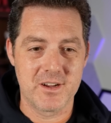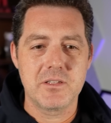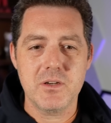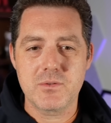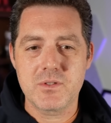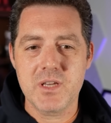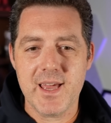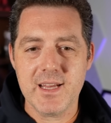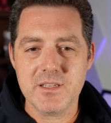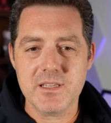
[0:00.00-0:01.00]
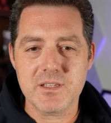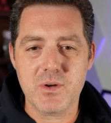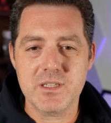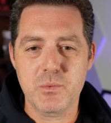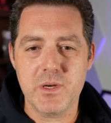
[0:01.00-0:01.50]
So to answer this
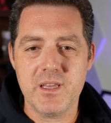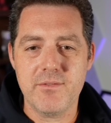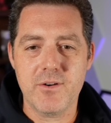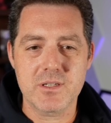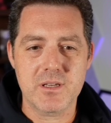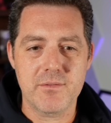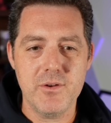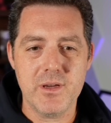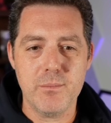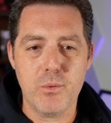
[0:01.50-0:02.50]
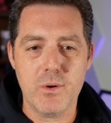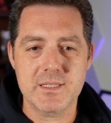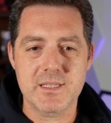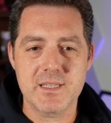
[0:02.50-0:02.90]
question, we need to focus on a few key points.